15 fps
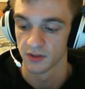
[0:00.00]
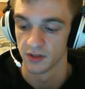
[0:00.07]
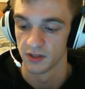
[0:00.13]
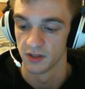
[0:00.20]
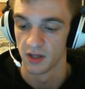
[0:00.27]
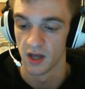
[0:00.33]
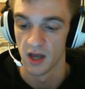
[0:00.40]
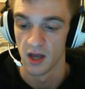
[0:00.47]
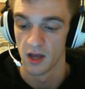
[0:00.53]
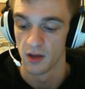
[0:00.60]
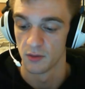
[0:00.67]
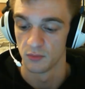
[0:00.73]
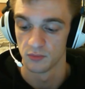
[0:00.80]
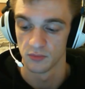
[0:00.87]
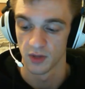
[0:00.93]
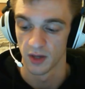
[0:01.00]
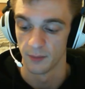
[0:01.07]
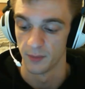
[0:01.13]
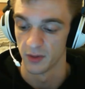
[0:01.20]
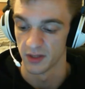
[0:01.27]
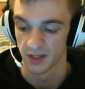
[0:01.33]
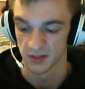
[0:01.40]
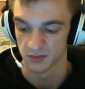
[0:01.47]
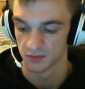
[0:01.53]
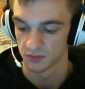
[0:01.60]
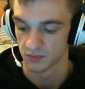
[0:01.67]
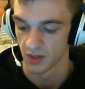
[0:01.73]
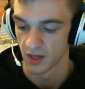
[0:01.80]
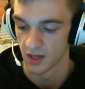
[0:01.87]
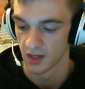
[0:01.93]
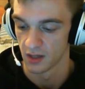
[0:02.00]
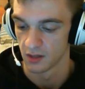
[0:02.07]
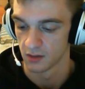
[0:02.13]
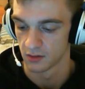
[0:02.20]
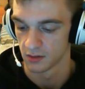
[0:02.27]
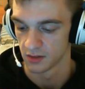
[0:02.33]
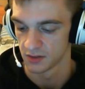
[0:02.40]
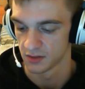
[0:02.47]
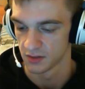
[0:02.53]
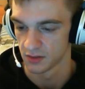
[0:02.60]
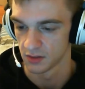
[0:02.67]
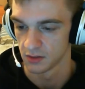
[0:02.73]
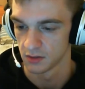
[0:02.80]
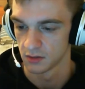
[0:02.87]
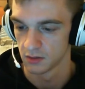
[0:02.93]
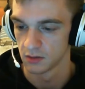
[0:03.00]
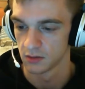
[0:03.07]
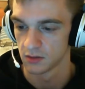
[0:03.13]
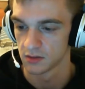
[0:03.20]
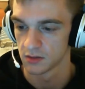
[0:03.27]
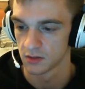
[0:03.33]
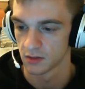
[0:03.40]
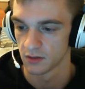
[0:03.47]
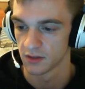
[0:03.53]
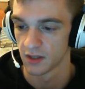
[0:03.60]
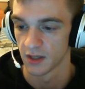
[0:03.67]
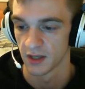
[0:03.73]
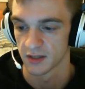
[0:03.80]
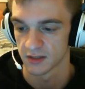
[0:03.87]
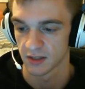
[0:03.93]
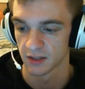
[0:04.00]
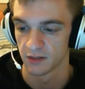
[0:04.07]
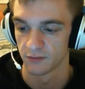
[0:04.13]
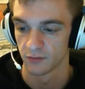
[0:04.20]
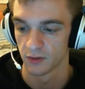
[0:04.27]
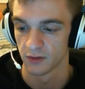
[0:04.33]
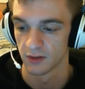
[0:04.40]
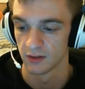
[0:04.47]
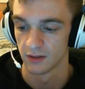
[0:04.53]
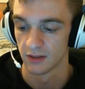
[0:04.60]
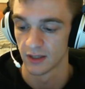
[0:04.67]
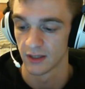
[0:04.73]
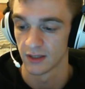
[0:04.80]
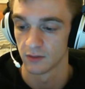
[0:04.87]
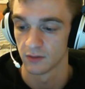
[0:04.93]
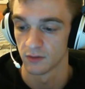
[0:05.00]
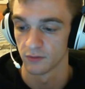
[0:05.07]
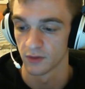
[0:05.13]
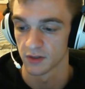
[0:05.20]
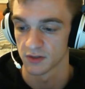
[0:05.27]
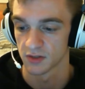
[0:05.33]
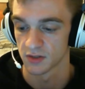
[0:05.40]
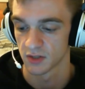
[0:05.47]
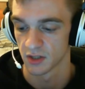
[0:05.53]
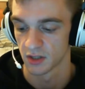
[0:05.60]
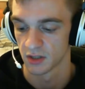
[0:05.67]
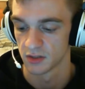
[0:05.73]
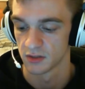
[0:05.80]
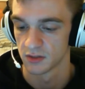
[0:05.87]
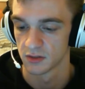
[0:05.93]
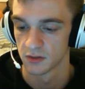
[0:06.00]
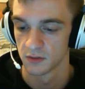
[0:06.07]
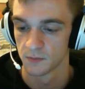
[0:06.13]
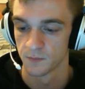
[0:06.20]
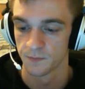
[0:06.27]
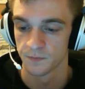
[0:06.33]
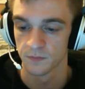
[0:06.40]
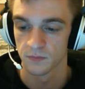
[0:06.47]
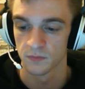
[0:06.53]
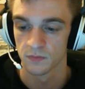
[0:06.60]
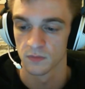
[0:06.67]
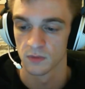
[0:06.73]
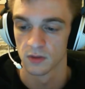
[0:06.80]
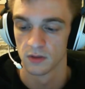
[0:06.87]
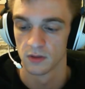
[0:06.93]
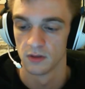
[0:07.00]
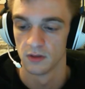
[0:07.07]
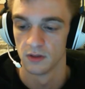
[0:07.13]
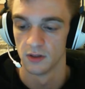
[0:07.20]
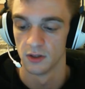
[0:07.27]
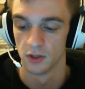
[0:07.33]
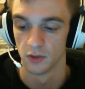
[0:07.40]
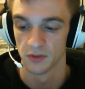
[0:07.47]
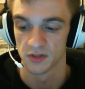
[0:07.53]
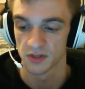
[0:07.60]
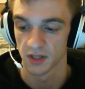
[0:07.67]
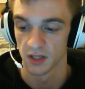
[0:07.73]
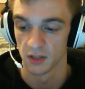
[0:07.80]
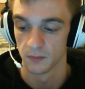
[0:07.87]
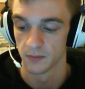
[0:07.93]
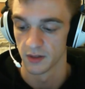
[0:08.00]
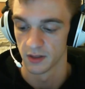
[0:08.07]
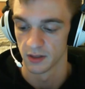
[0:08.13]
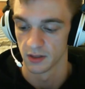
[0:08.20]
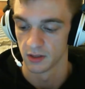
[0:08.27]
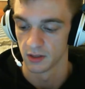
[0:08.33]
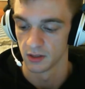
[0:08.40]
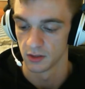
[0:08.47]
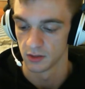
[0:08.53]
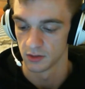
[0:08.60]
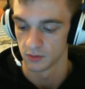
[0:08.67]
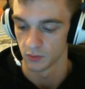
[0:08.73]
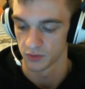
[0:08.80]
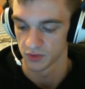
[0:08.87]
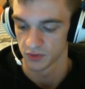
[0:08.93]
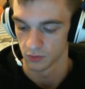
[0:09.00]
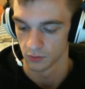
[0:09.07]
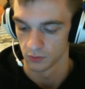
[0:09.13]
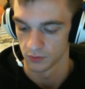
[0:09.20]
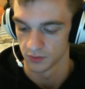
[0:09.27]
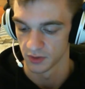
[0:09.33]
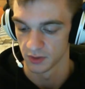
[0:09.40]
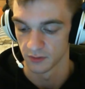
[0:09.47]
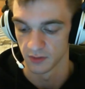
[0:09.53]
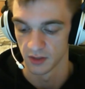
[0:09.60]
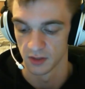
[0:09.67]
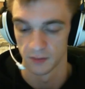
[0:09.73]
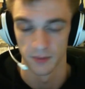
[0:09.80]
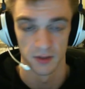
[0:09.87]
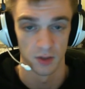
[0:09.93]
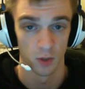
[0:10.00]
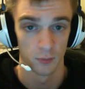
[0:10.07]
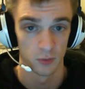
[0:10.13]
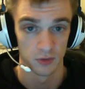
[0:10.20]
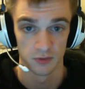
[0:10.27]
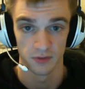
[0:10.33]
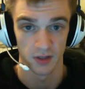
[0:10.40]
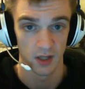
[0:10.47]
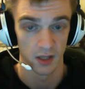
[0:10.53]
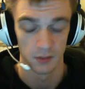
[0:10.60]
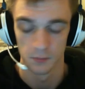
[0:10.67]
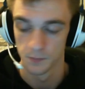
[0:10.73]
has let's see, he has lightning reflexes and a no escape and what's it called, independent operative again.